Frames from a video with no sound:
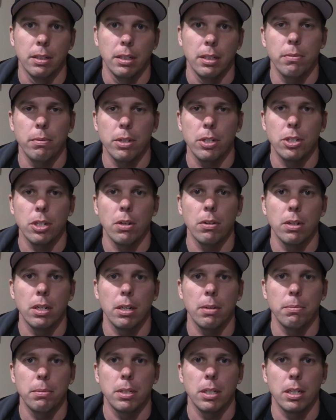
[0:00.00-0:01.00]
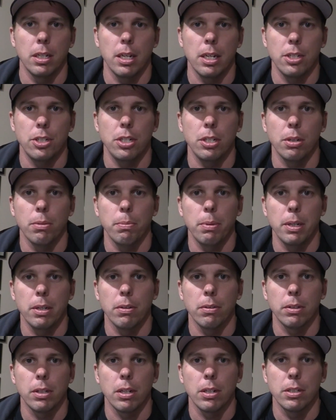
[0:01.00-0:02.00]
We showed up to SGMP
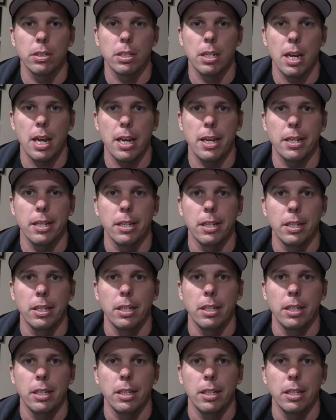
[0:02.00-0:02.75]
on Thursday.